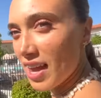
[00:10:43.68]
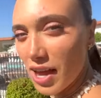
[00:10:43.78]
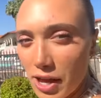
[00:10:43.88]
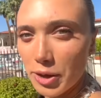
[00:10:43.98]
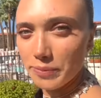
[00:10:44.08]

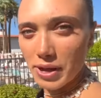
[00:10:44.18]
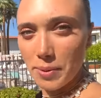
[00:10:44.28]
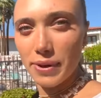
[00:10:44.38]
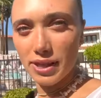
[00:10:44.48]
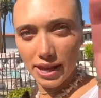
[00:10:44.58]
Um,
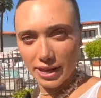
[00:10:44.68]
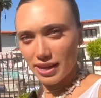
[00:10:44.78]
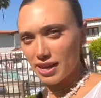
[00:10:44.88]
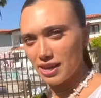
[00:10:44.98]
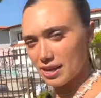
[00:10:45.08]
but like
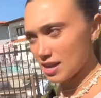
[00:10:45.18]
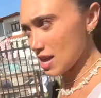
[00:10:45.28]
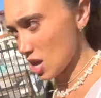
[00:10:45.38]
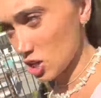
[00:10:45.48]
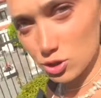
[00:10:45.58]

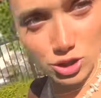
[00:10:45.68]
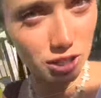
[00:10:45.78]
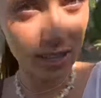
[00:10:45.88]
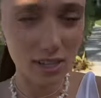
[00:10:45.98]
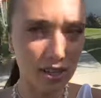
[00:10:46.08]
you should
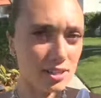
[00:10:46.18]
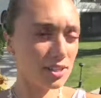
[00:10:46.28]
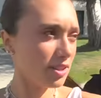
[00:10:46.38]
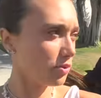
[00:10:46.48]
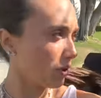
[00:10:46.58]
have seen this,
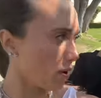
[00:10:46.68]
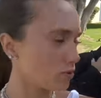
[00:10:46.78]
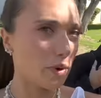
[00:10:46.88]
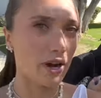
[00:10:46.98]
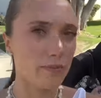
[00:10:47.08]
what I was wearing well,